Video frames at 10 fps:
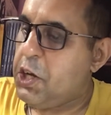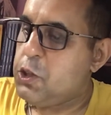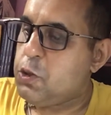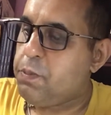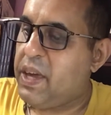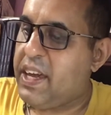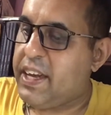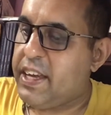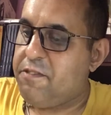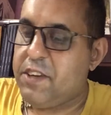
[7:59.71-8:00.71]
to make
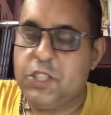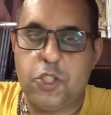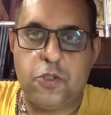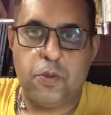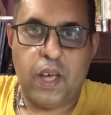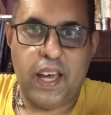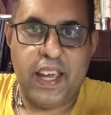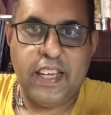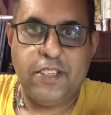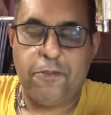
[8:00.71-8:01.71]
which to
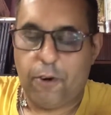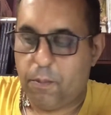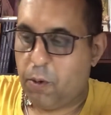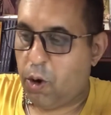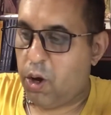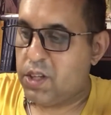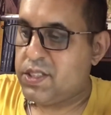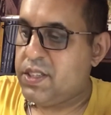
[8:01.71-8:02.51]
hide from God.